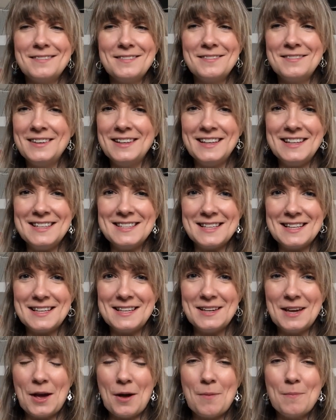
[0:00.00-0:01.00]
Really easy,
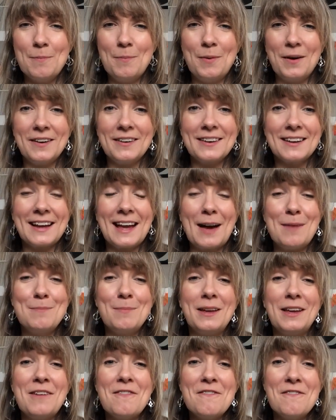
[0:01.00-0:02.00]
but can
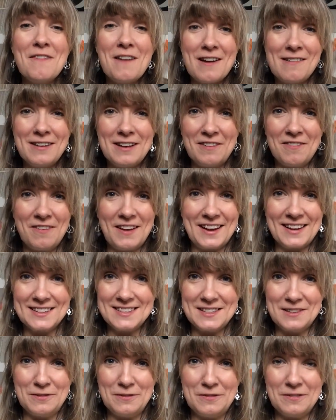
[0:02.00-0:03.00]
be very
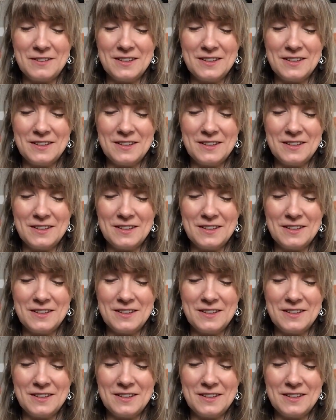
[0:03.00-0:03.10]
effective.